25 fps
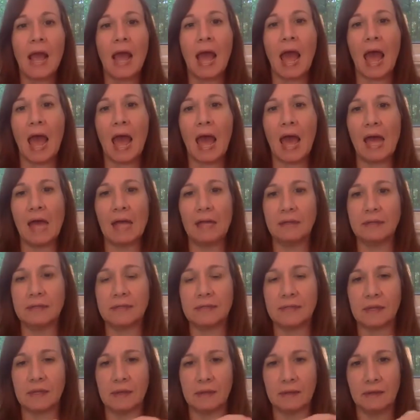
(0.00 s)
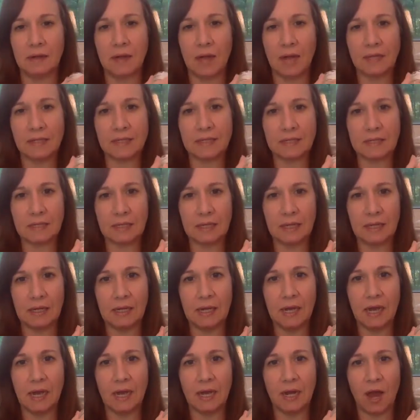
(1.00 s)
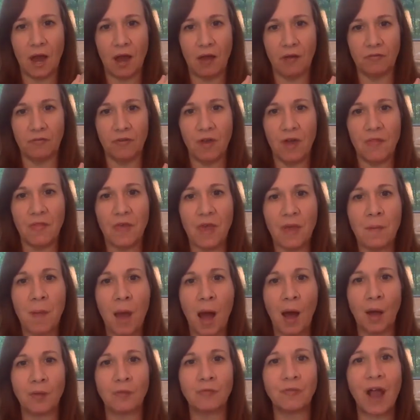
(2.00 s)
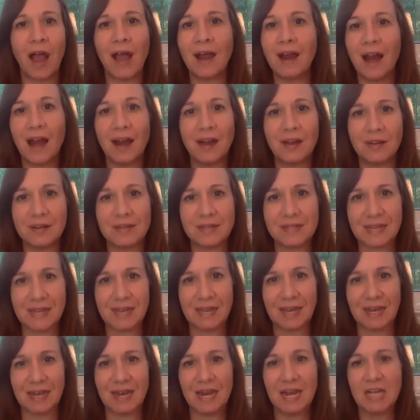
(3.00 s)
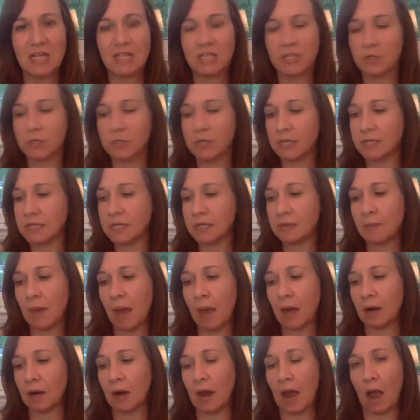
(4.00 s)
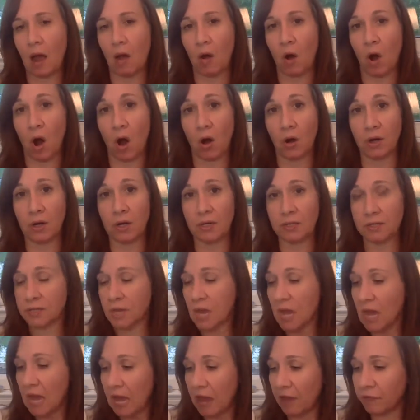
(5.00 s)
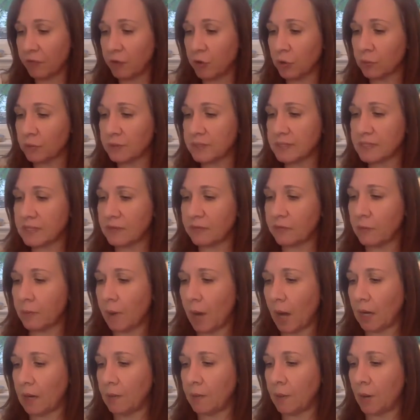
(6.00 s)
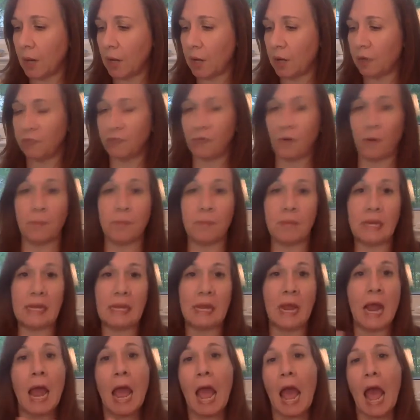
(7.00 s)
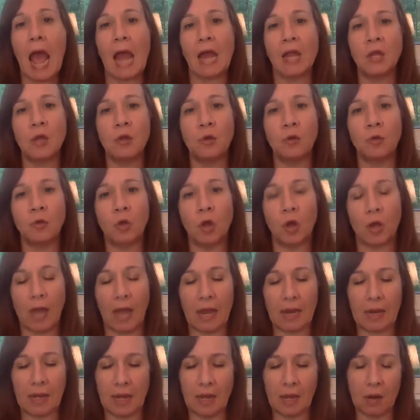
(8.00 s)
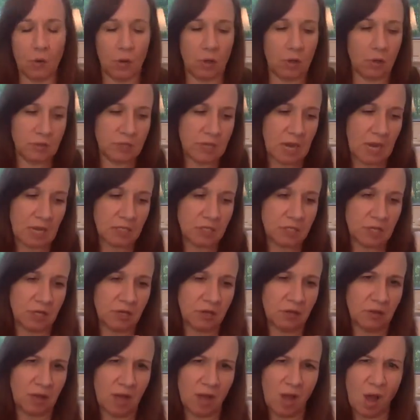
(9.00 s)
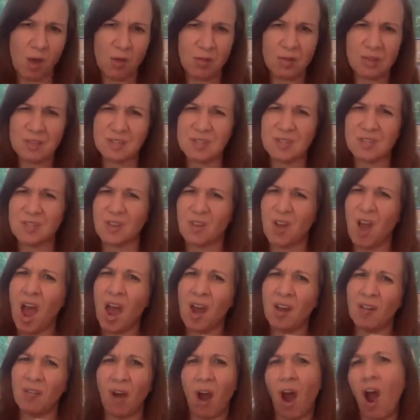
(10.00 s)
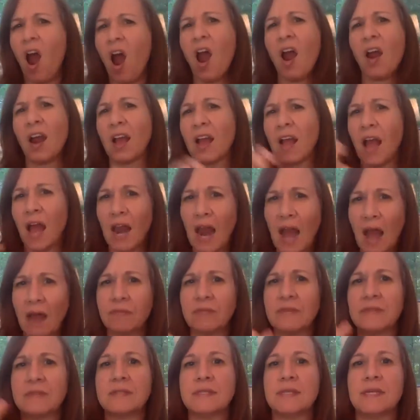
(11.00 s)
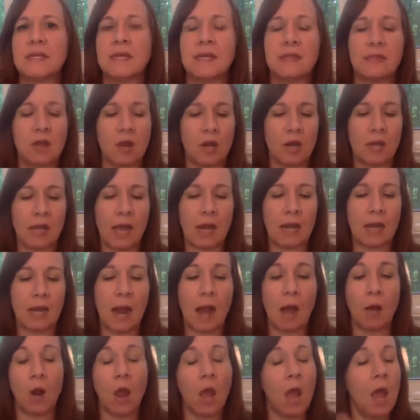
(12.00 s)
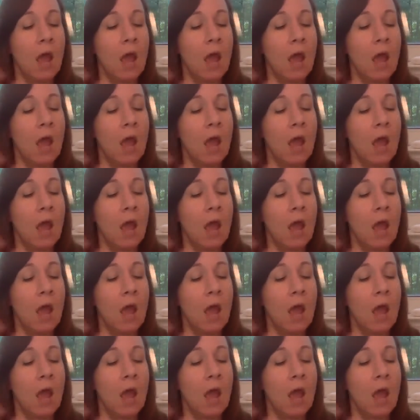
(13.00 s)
and nicely enough, they melt right on your skin. So it doesn't matter how hard it is. If you receive a body butter from me and you look at it or you touch it and you're like, oh, this is kind of hard, I kind of have to dig in there to get it out,